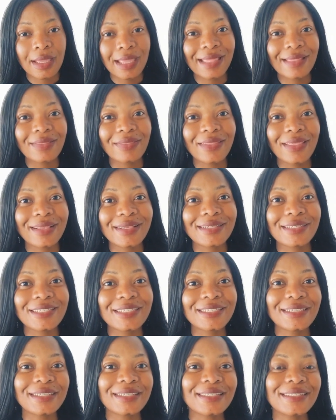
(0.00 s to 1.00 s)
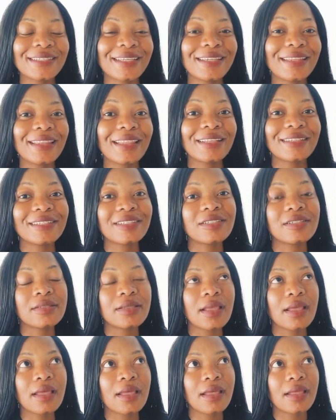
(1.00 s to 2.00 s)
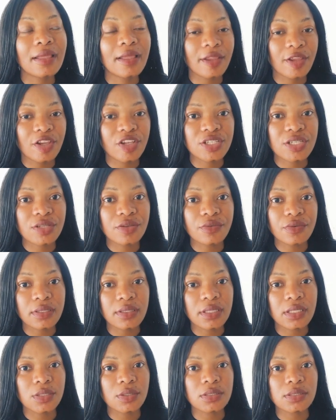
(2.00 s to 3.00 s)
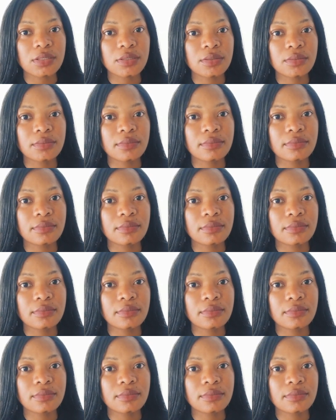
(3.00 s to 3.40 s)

and then she listed the uh, her degree that is